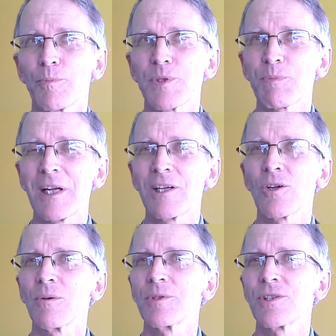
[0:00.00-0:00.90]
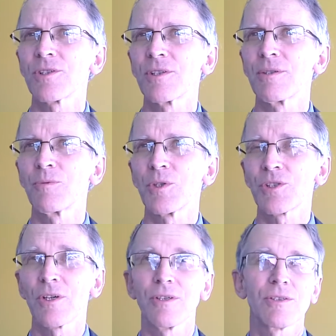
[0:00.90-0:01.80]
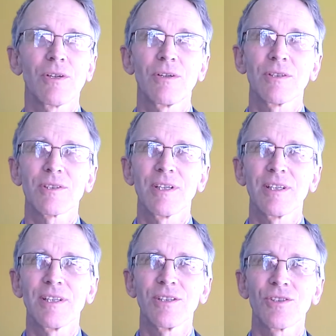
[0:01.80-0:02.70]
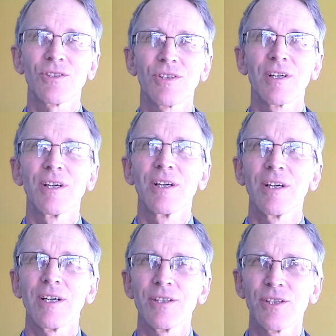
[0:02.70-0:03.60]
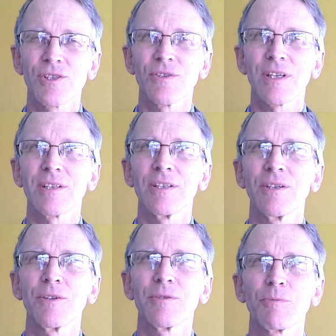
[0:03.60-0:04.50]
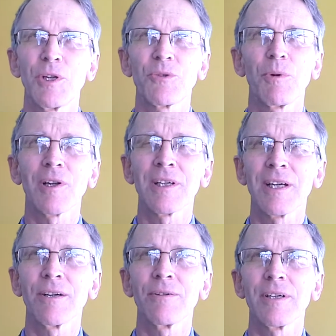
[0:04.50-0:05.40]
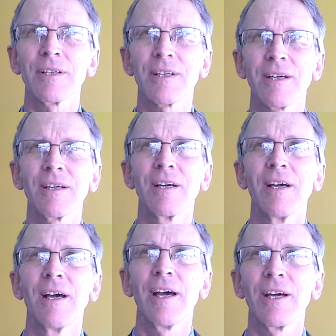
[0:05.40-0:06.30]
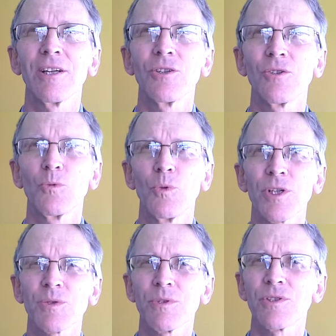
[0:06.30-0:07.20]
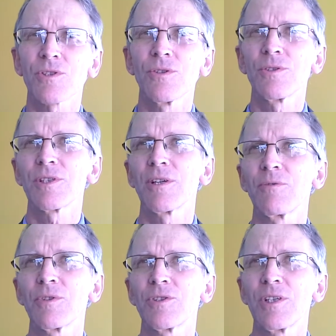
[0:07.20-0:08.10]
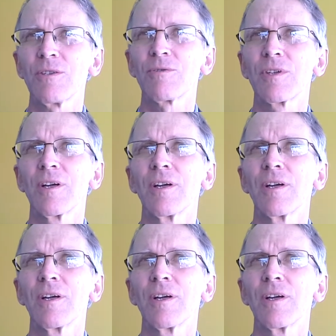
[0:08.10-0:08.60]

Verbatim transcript: spelling competition, which goes alongside each uh, district in the metropolitan area here, and works with the schools that have achieved